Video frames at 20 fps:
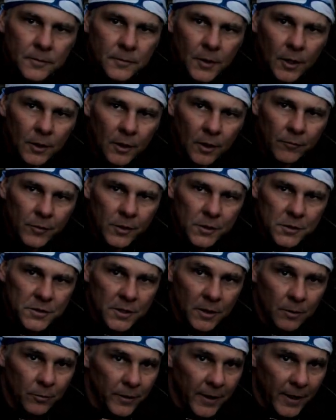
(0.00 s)
Don't know if you can
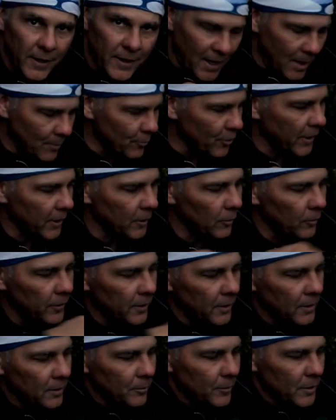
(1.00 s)
see it with that camera angle
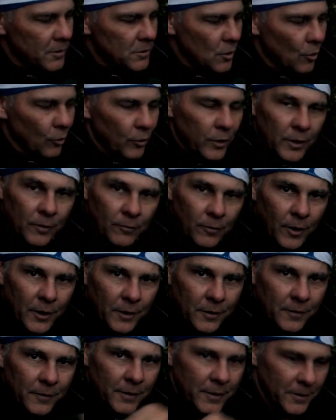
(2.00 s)
there, but it's holding it right
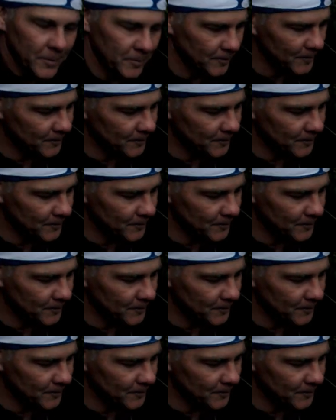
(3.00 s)
in there.